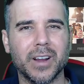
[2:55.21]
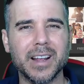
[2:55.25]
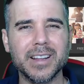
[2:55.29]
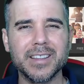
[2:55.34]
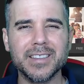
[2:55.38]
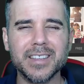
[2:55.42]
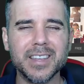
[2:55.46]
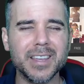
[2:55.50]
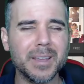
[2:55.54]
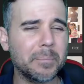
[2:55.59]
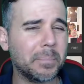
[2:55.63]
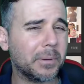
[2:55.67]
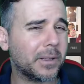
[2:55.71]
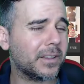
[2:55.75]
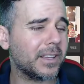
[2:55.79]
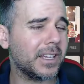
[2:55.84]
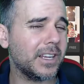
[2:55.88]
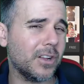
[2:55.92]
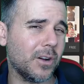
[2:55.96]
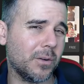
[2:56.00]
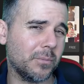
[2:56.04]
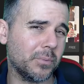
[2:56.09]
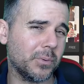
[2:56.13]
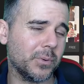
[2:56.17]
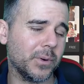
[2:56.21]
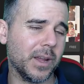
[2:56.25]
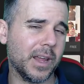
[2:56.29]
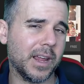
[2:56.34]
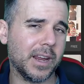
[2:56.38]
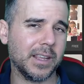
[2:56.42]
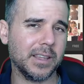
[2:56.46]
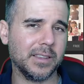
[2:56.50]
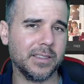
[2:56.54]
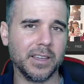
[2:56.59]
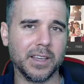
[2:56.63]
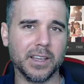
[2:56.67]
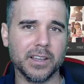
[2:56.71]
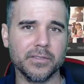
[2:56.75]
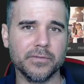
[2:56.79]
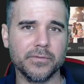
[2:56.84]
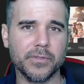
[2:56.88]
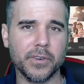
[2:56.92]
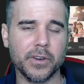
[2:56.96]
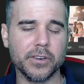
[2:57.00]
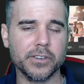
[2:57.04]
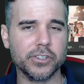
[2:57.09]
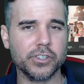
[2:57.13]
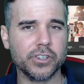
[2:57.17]
I typically don't print anything in
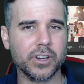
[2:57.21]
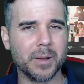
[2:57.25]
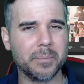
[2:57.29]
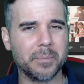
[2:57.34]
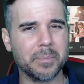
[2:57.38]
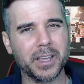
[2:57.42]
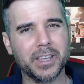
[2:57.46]
Photoshop.